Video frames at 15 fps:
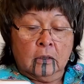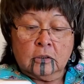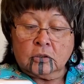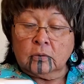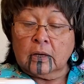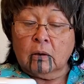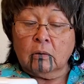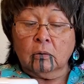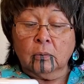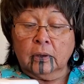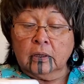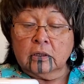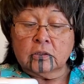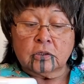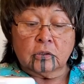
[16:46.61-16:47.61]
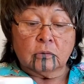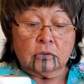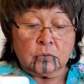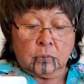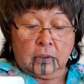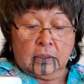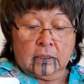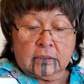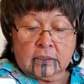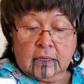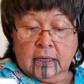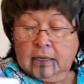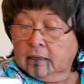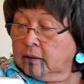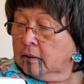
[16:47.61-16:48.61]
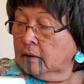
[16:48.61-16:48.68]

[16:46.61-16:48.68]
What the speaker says: So now what we're going to do is we're going to take